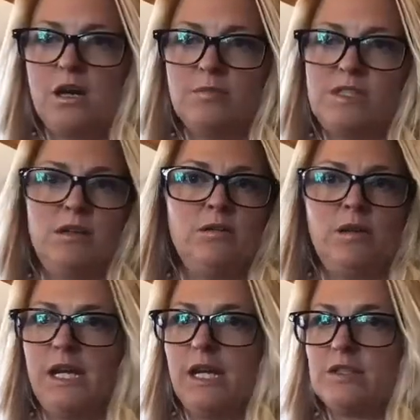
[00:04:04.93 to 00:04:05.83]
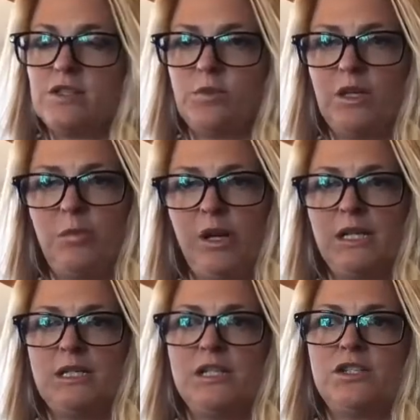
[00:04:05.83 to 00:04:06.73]
So again, just really paying
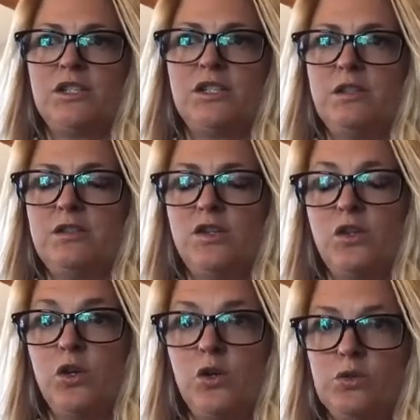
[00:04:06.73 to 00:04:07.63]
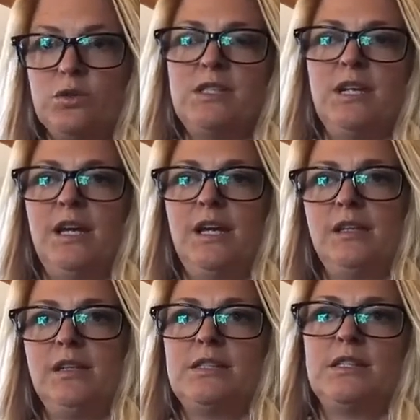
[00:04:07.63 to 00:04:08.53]
attention to the news
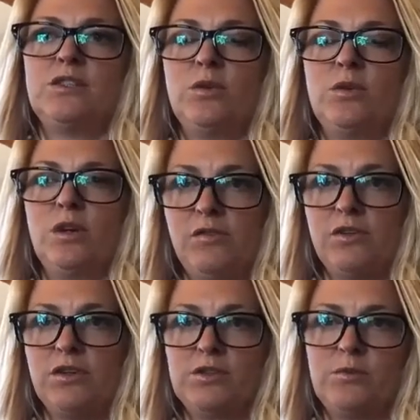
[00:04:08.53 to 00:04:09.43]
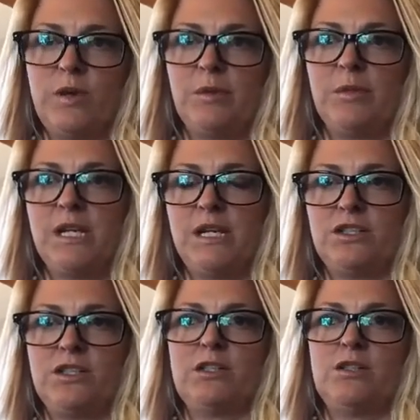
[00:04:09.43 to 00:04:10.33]
and listening to our governor's
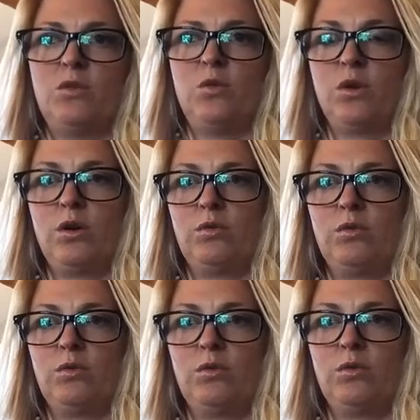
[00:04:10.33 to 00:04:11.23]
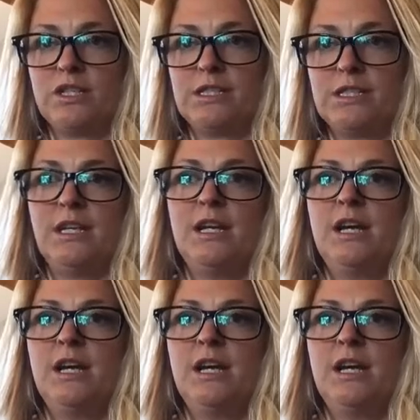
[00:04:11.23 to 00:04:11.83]
recommendations or restrictions.